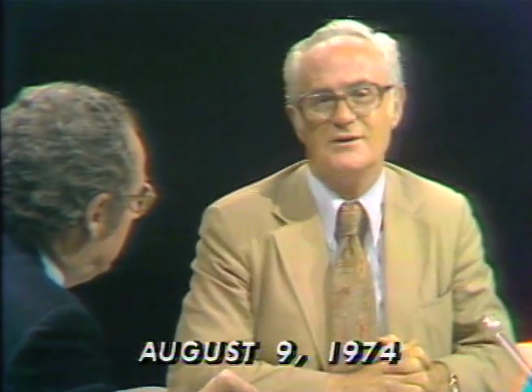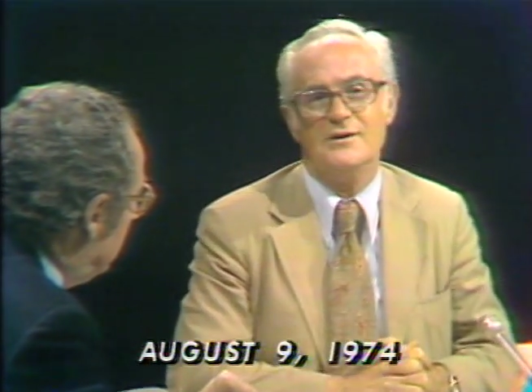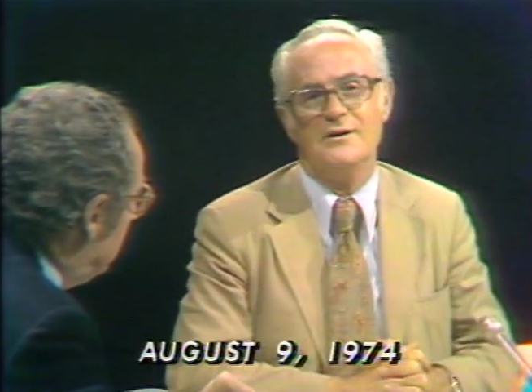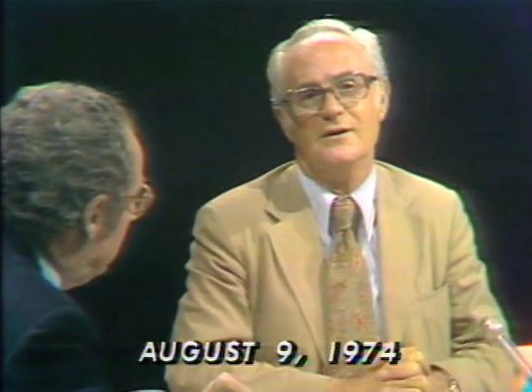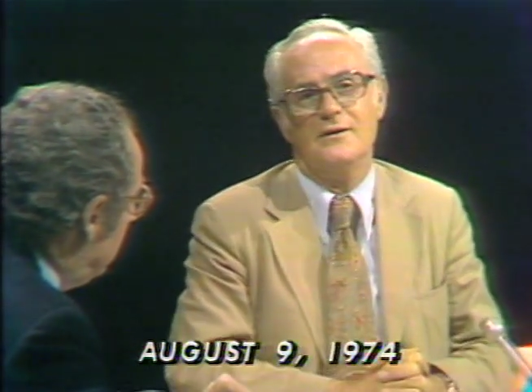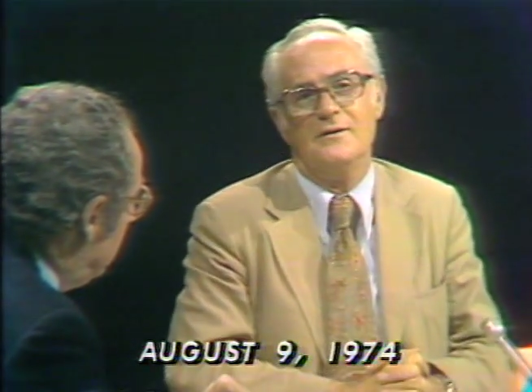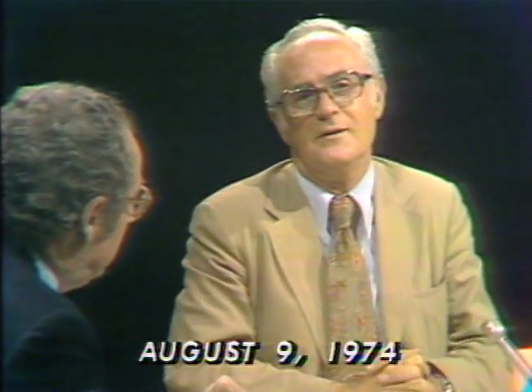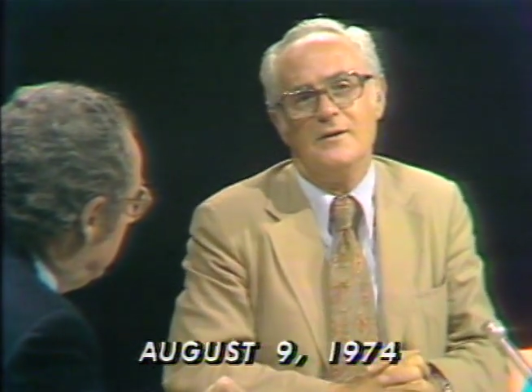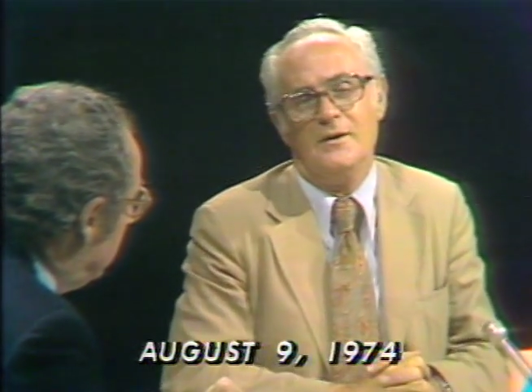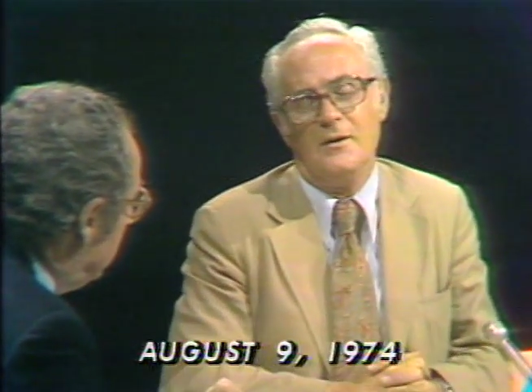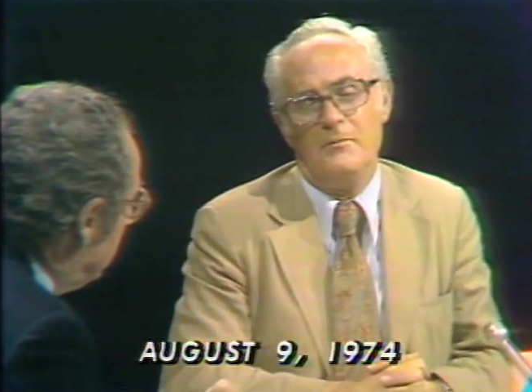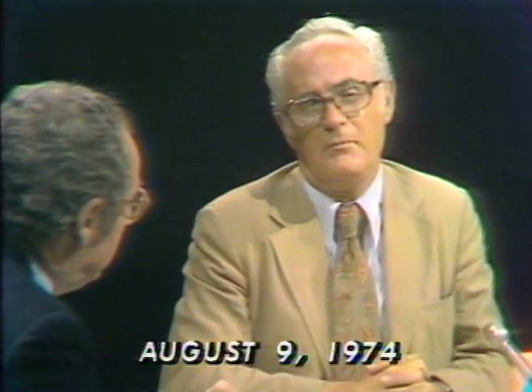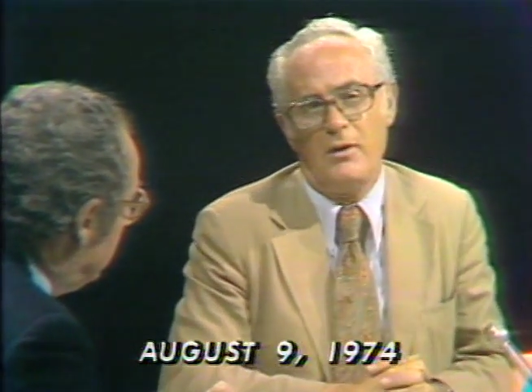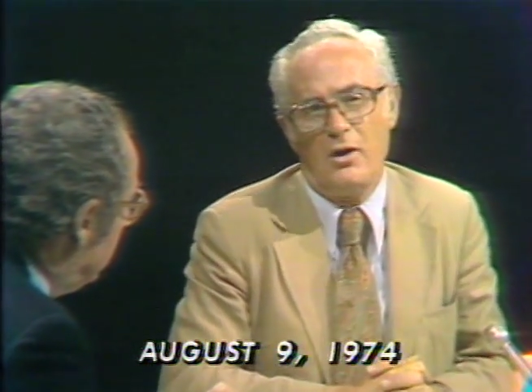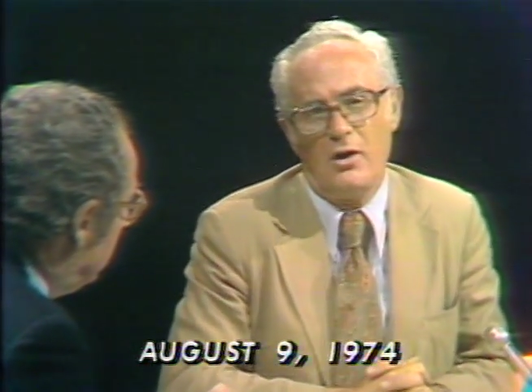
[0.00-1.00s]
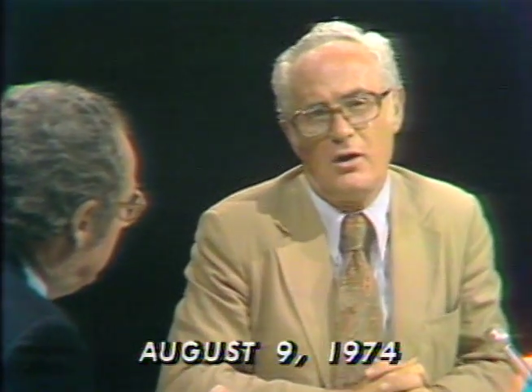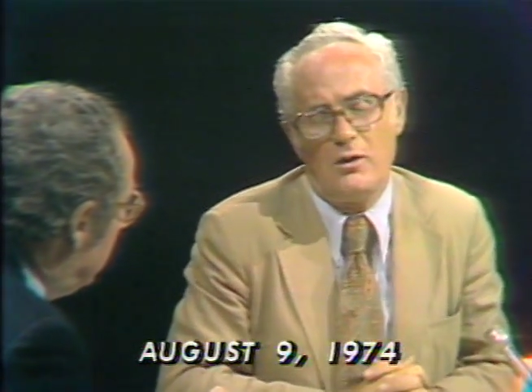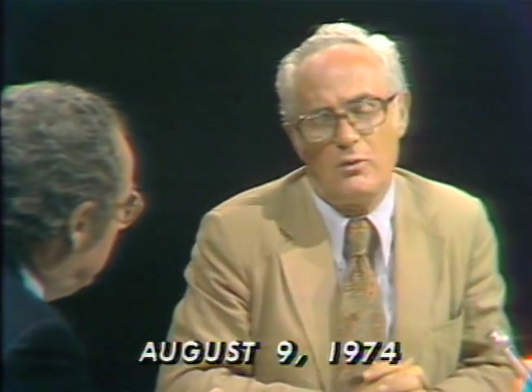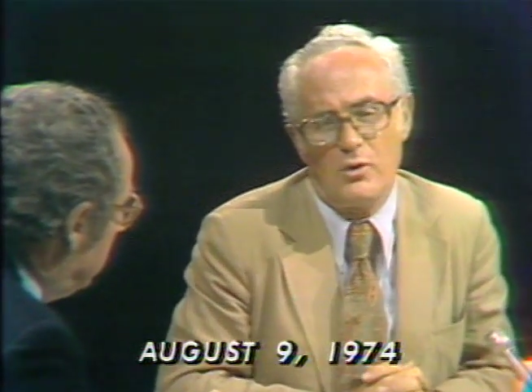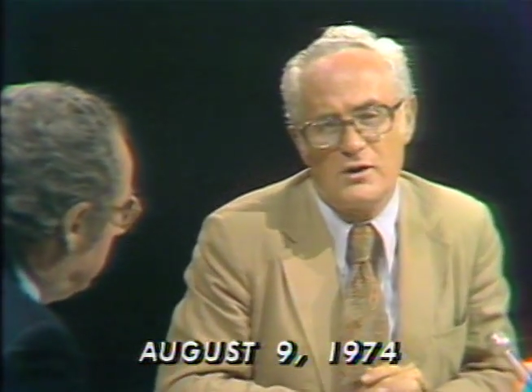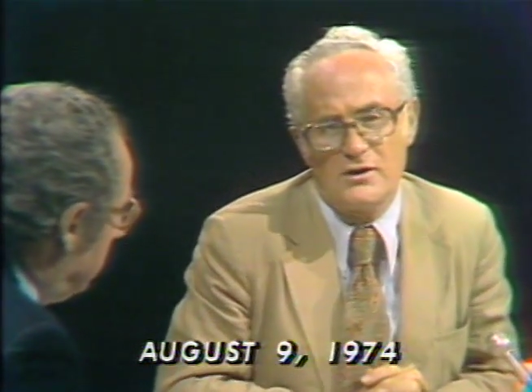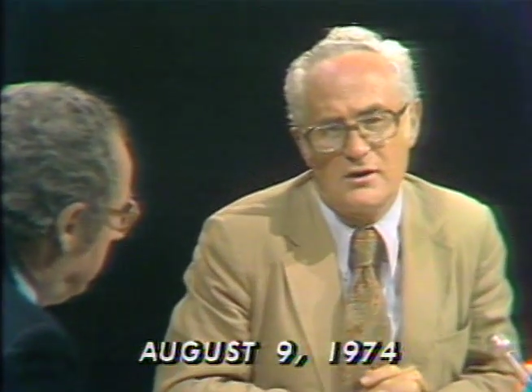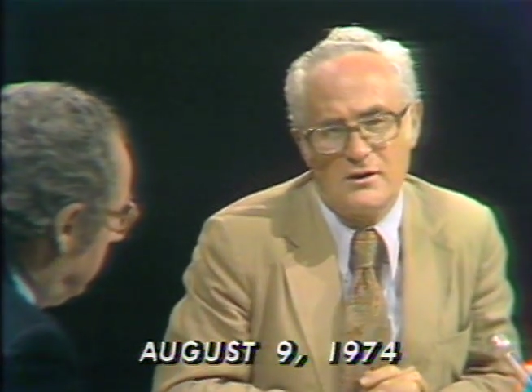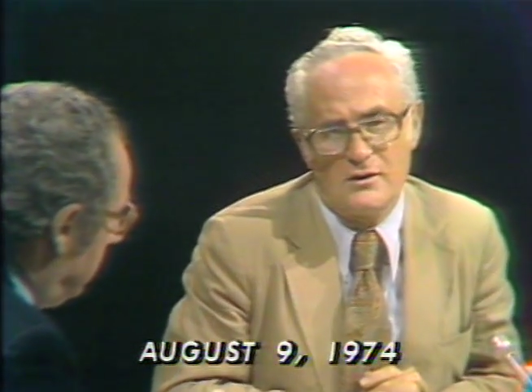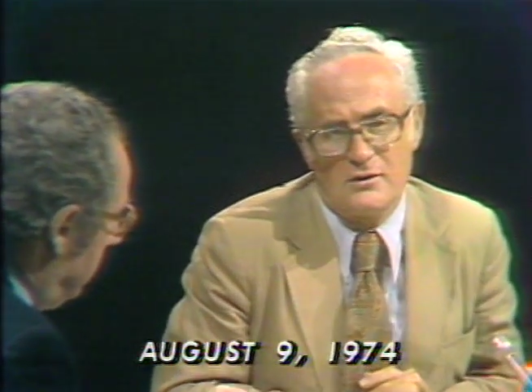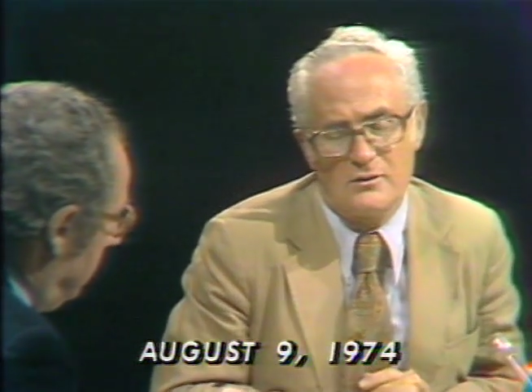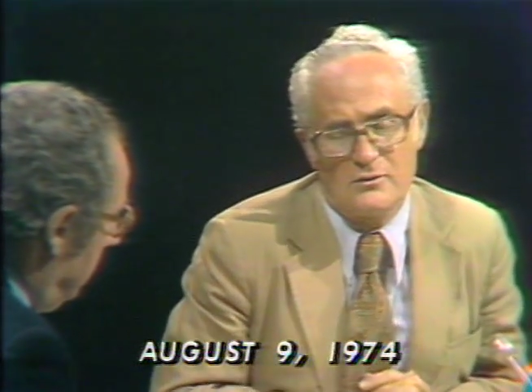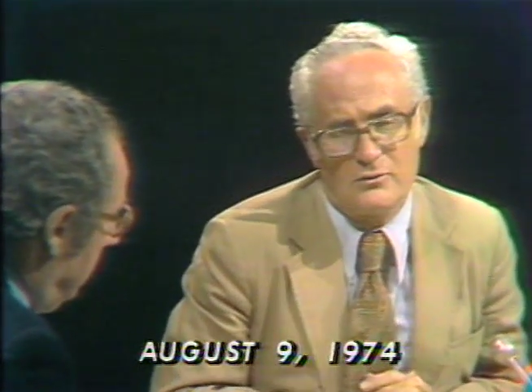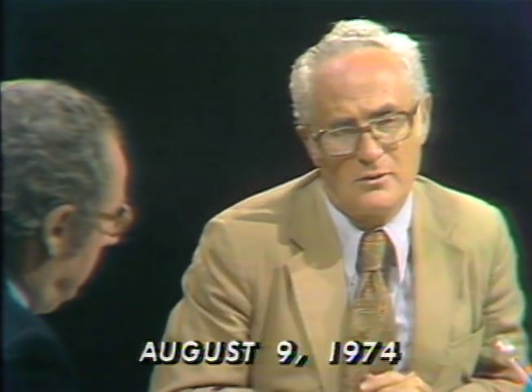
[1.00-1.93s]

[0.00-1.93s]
uh, Paul, where a